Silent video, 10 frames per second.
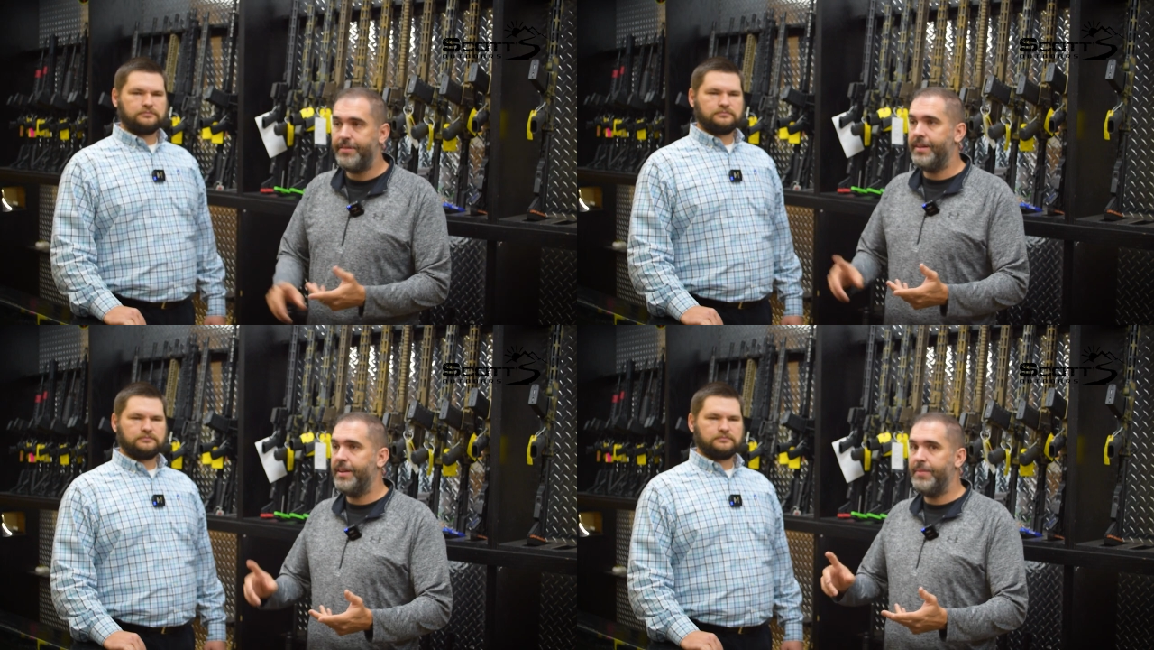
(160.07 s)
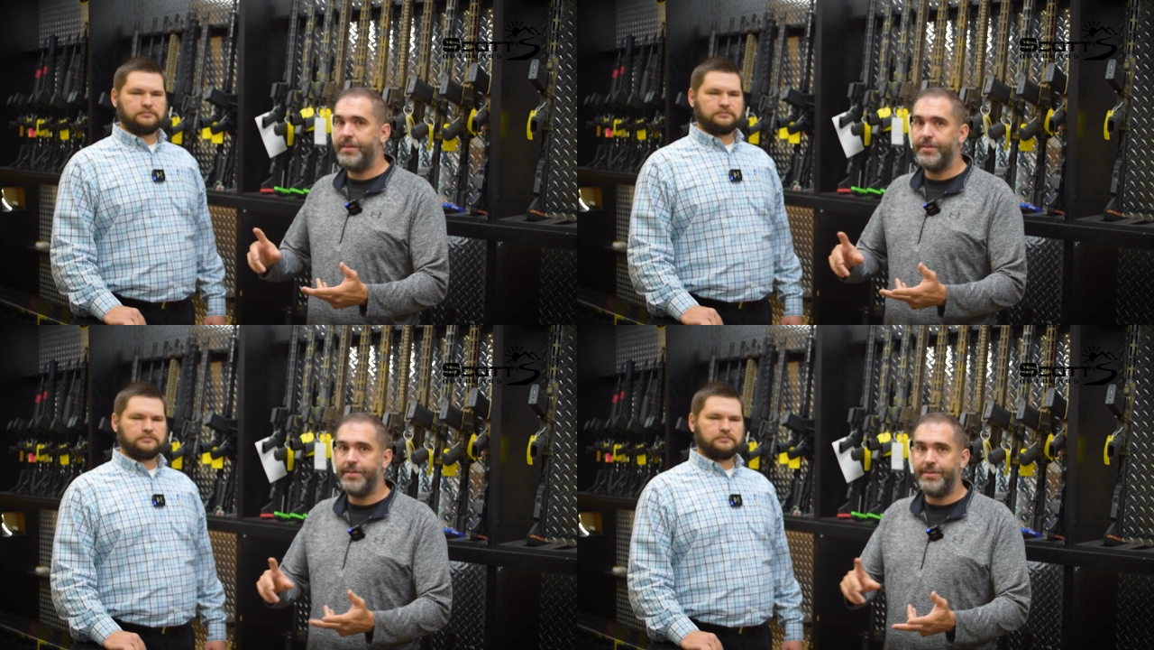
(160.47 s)
Speaker 1: You got to make
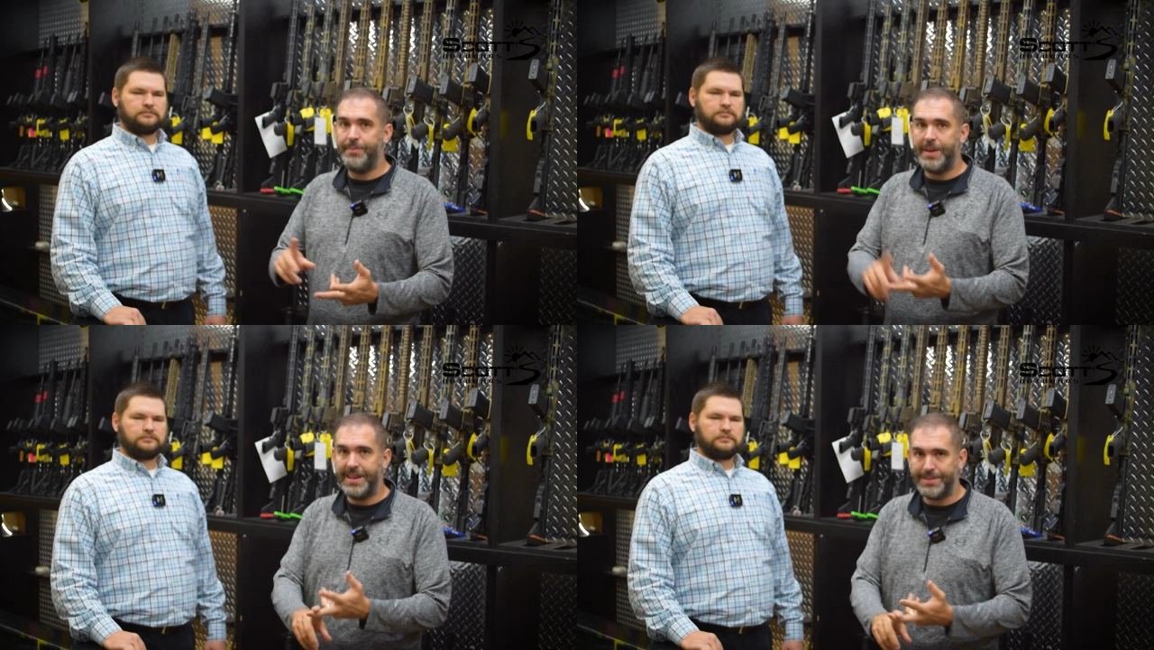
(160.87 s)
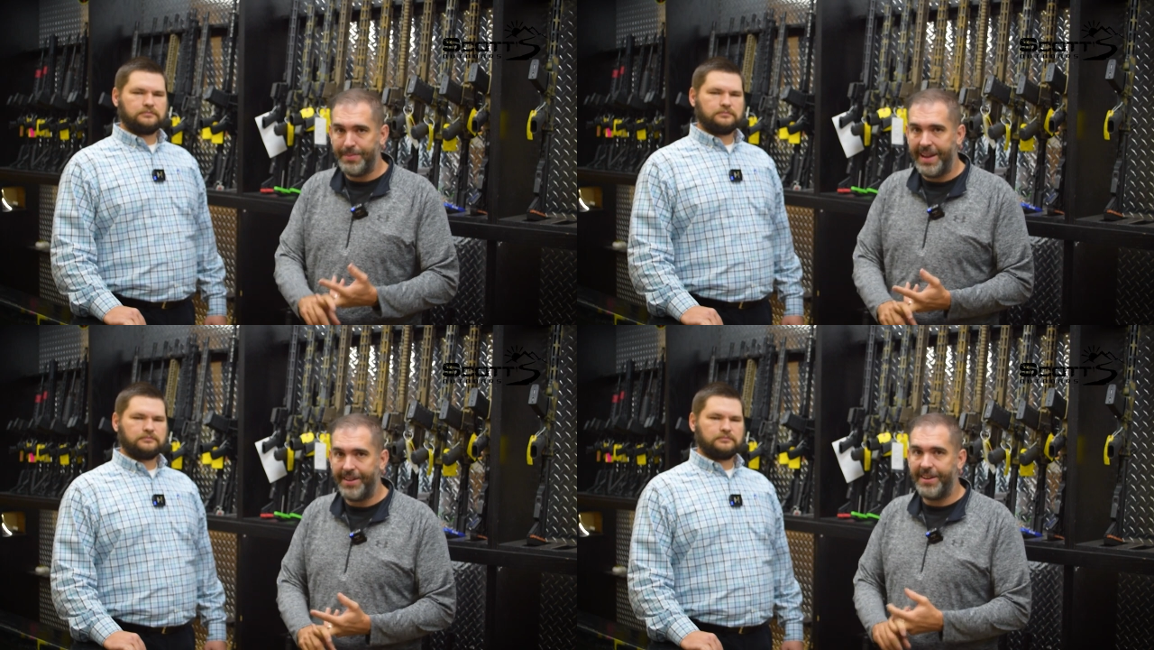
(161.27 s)
sure that you pass a
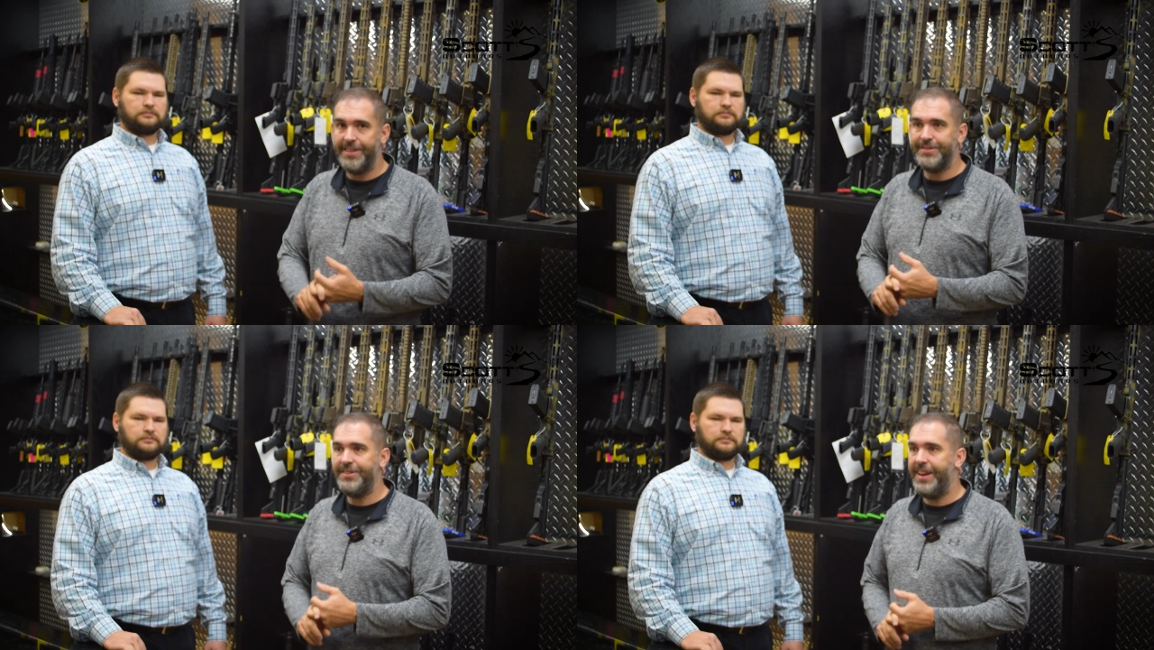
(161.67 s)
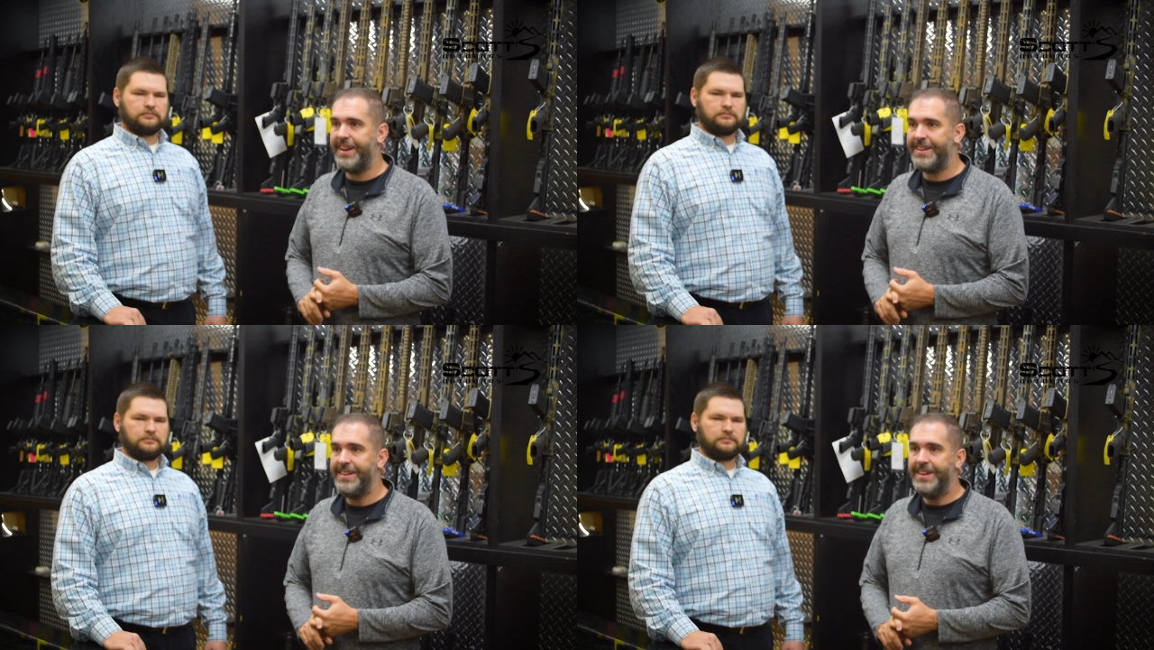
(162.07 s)
background check,